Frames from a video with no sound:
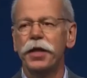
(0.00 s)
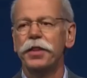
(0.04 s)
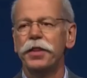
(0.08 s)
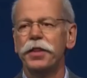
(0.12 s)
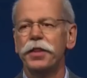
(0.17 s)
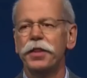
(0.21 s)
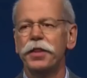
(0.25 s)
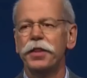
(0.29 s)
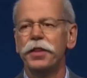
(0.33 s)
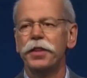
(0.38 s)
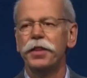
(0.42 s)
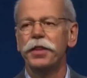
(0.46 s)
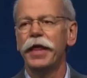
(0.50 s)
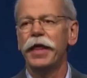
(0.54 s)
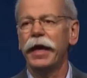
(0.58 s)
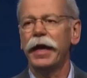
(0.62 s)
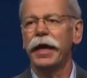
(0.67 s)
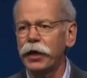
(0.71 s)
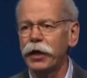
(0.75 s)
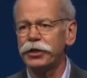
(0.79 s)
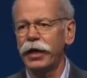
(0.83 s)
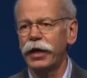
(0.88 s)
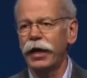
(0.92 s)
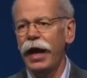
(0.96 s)
Thank you very
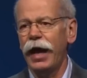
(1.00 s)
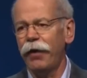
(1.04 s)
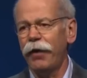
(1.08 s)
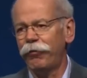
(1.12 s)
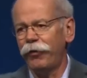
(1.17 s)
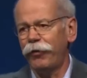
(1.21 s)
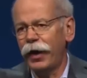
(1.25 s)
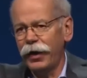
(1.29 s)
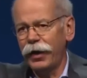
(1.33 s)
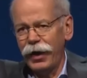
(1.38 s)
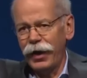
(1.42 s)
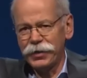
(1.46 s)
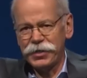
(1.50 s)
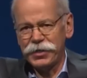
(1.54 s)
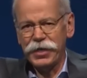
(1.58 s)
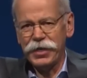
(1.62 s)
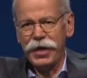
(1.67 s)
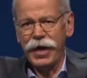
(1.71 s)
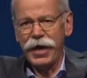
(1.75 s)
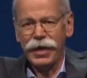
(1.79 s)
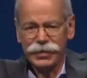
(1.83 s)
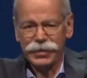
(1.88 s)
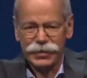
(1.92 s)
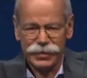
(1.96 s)
much and have fun at
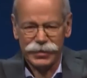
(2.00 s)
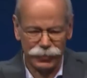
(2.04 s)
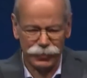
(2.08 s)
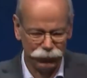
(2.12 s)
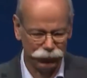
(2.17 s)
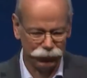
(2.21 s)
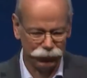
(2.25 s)
CES.